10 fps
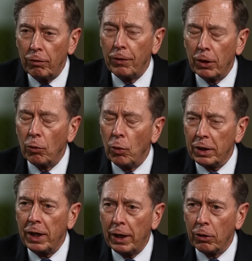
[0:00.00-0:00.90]
and you figure
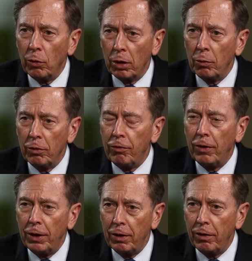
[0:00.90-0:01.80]
what category would
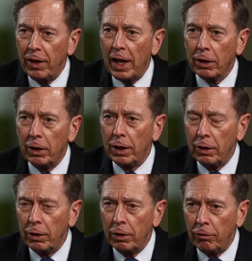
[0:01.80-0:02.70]
fund that
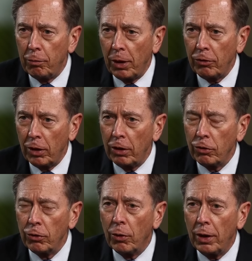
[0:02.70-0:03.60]
kind of
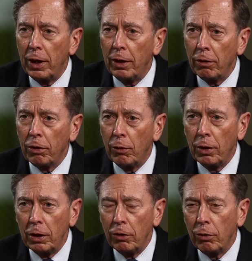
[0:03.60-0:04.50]
presidential drawdown
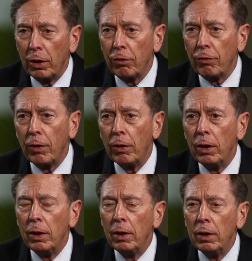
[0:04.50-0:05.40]
authority and transfer,
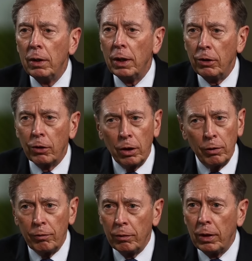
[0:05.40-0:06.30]
and you're
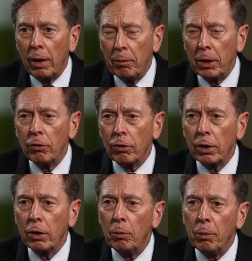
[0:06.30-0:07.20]
gonna that money is
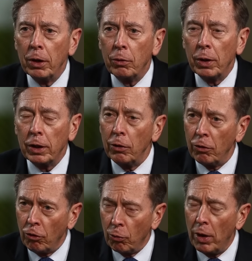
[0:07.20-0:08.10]
gonna go pretty quickly.
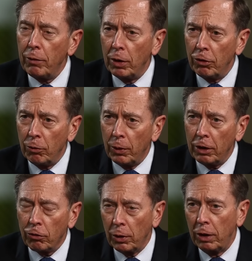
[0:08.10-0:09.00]
This is one reason why
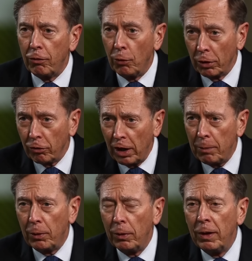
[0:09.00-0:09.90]
it's great. For
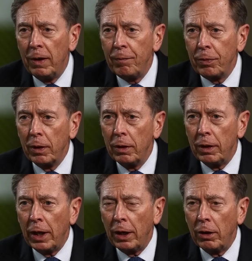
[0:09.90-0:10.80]
example,
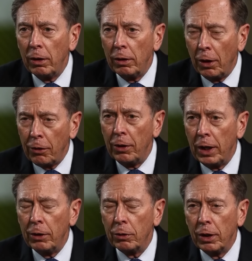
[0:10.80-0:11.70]
that other
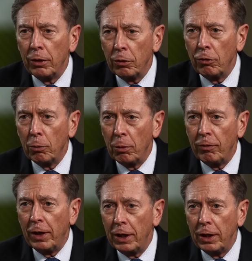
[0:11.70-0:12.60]
NATO countries are
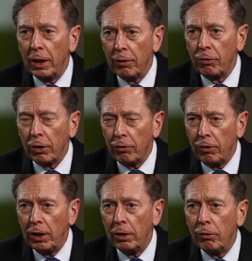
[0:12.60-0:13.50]
providing the
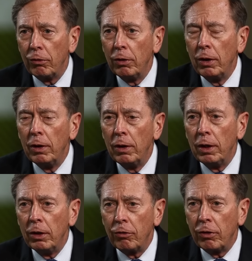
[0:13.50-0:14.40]
F-16s
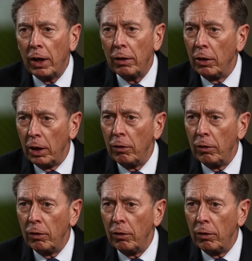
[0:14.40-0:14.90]
instead,